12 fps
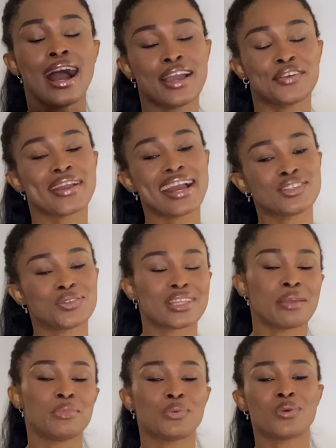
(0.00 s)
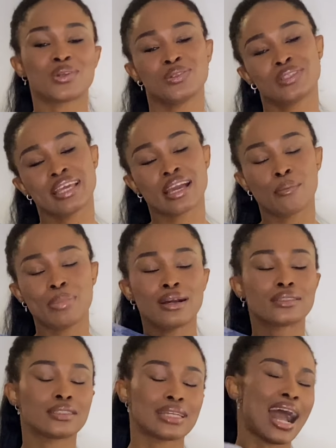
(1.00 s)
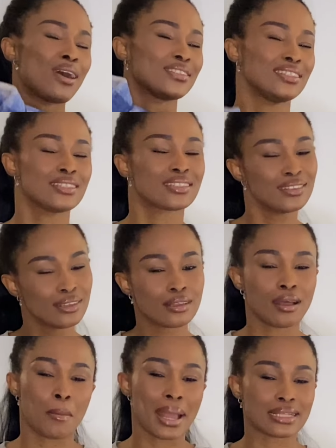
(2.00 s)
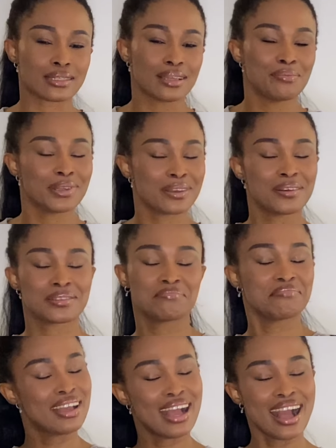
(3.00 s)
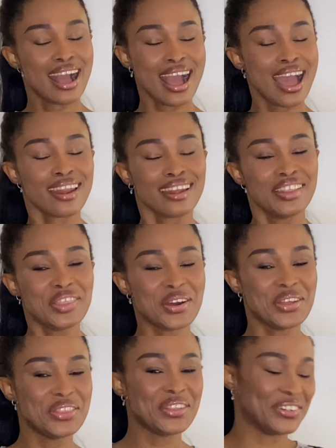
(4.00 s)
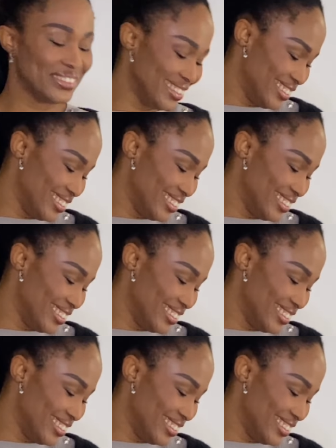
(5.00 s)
and you guys should tell me what you think about it how this look on my skin because I really don't know